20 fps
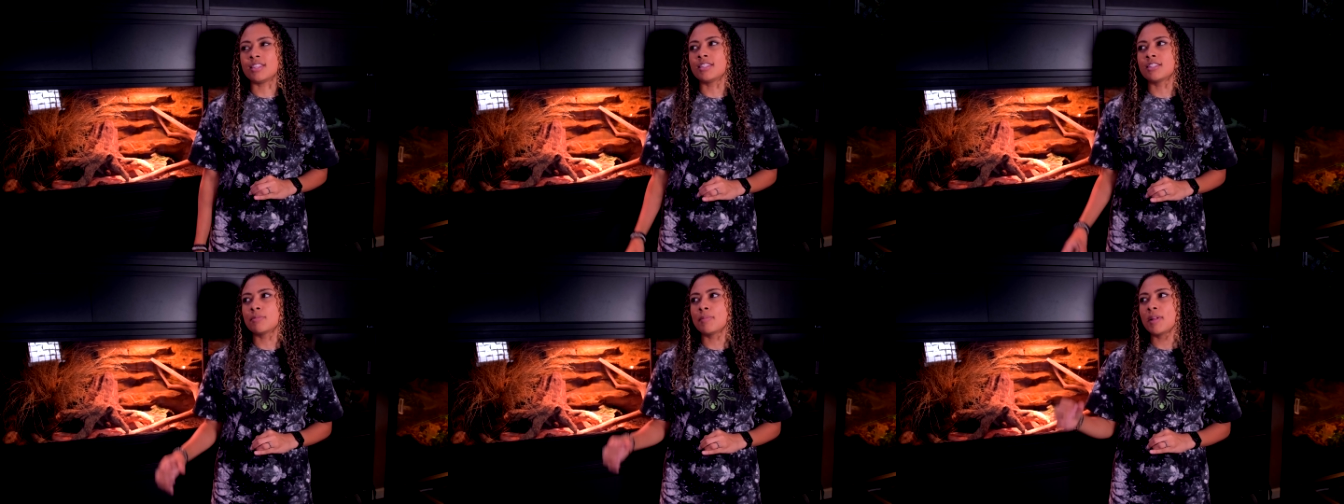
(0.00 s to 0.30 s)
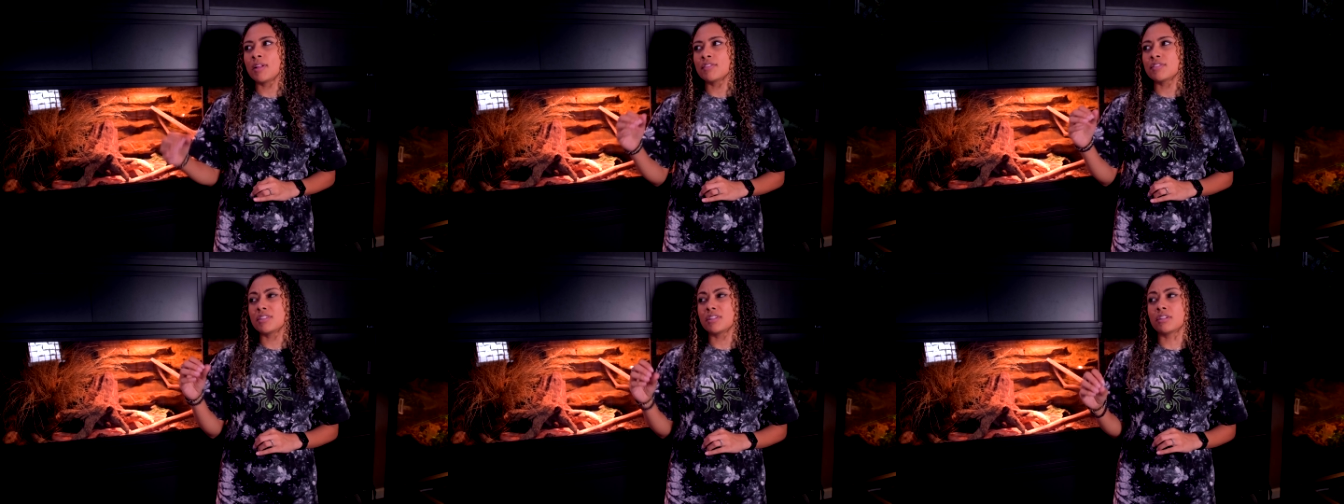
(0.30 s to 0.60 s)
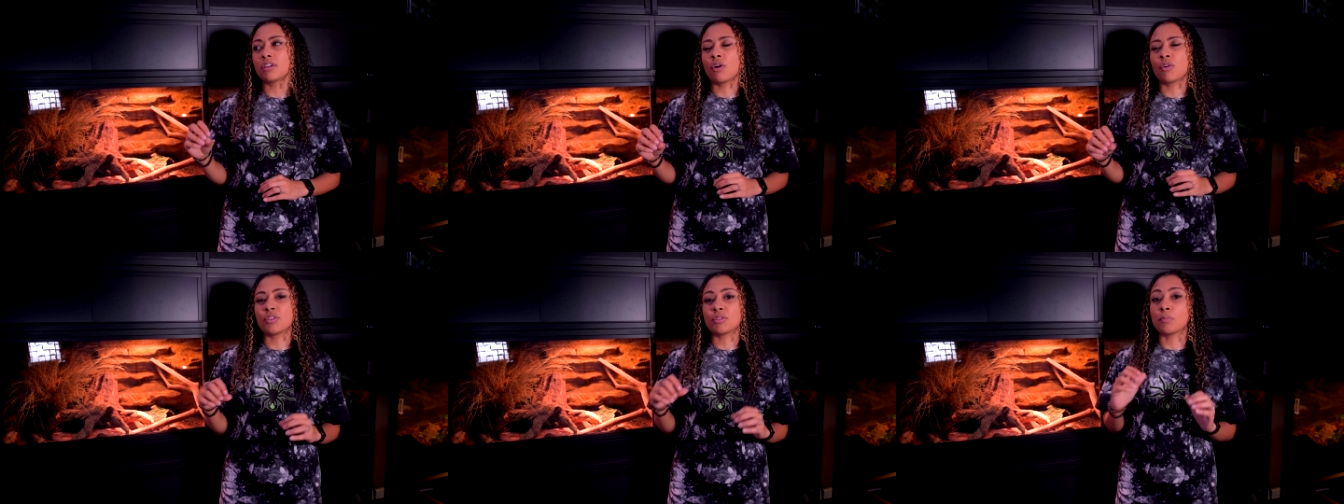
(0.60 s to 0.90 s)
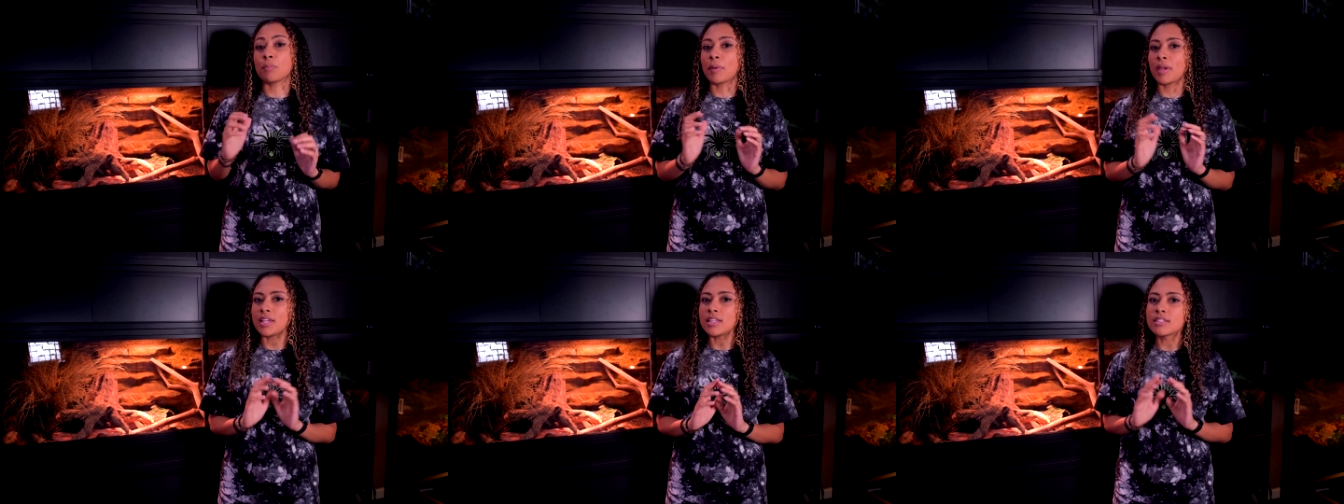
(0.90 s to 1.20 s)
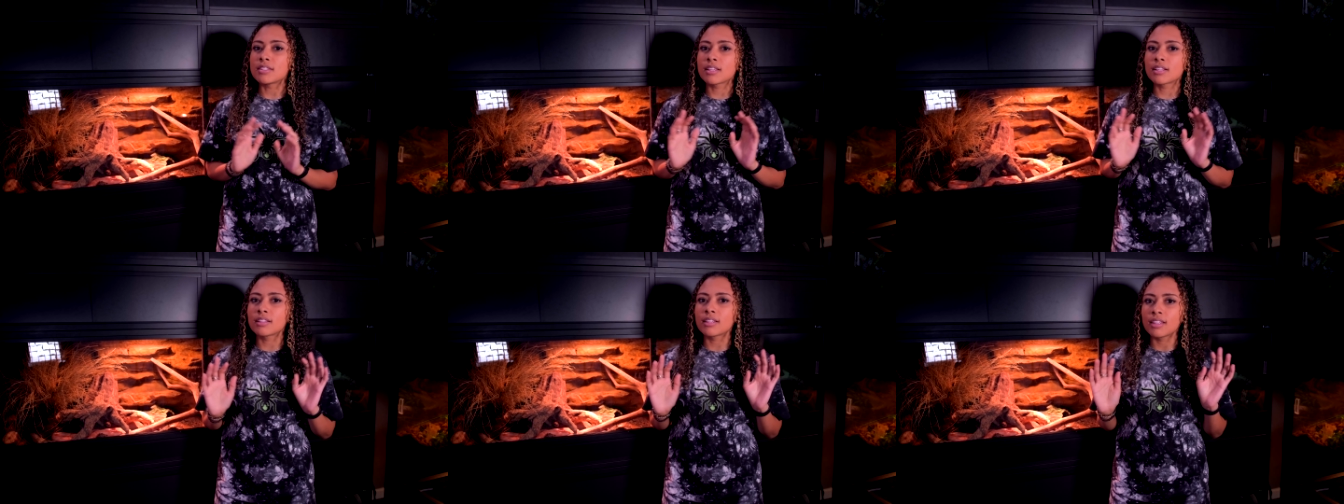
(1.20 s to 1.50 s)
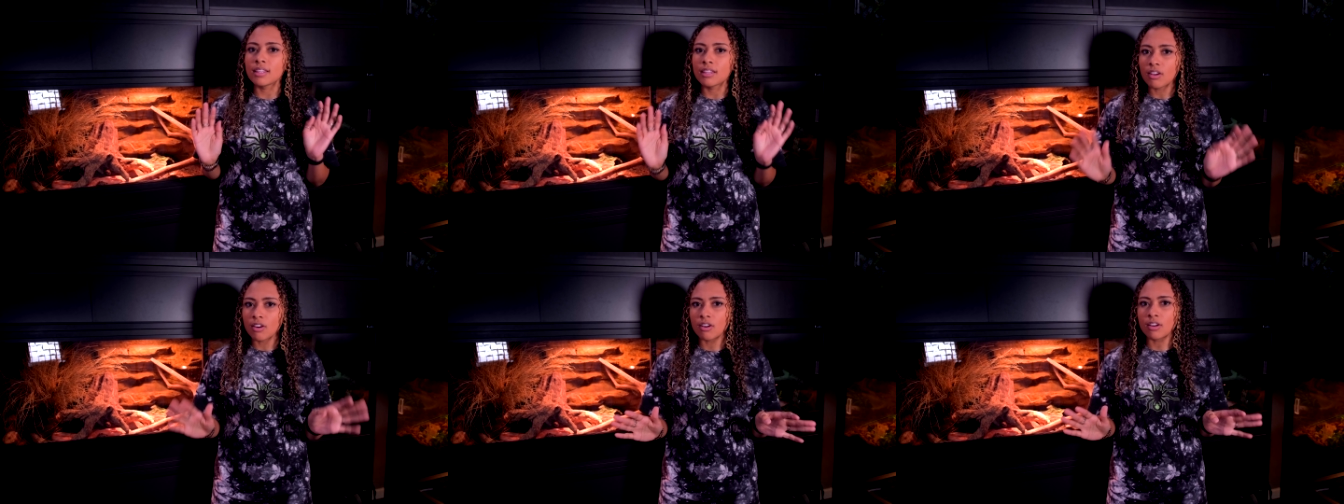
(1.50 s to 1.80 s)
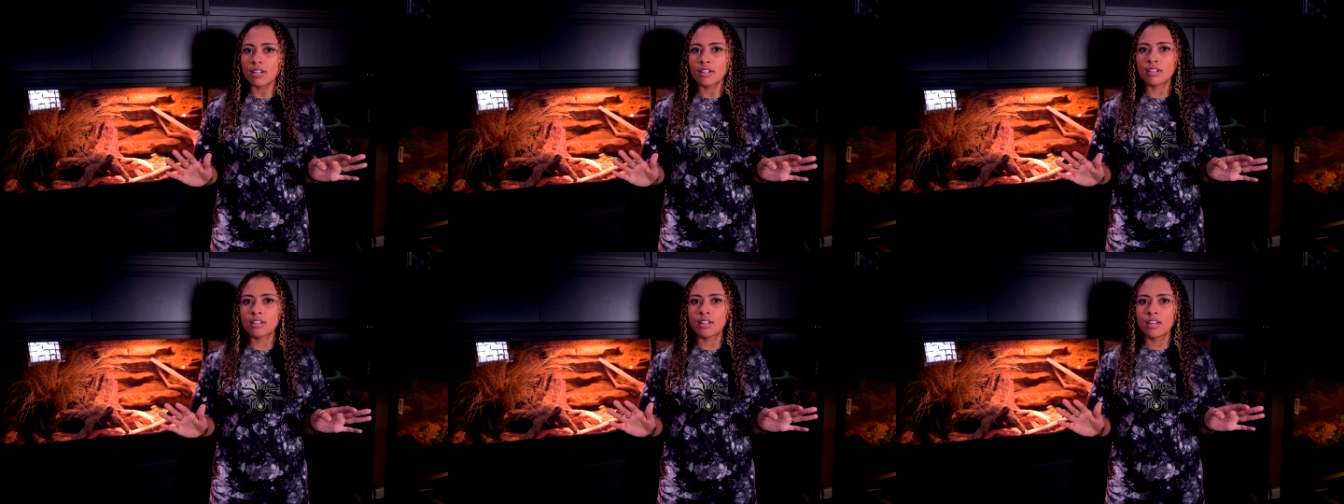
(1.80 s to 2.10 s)
smell of silicone is basically
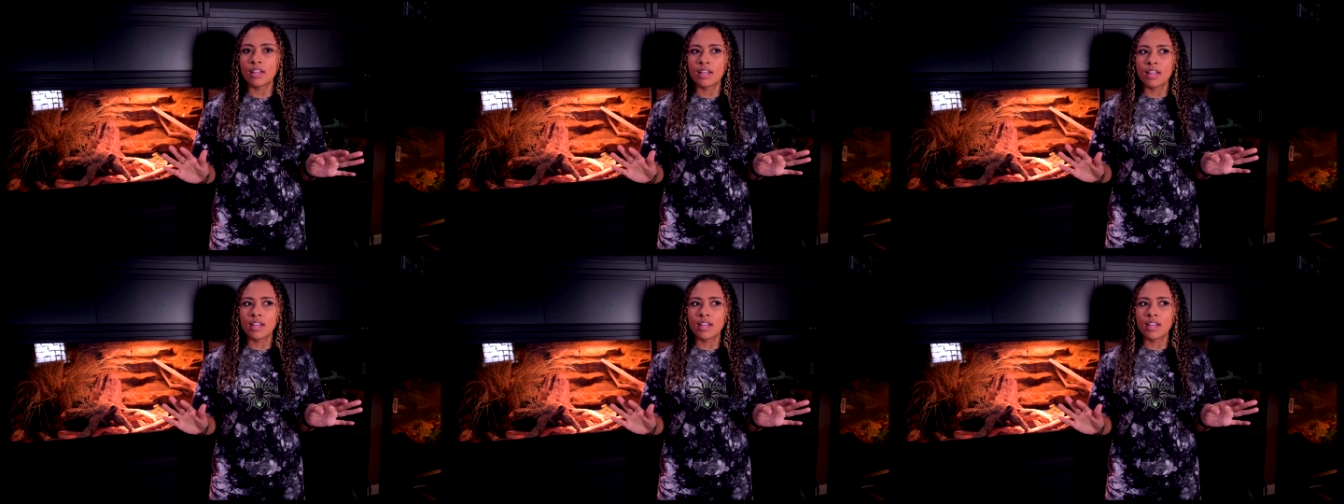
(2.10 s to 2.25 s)
gone,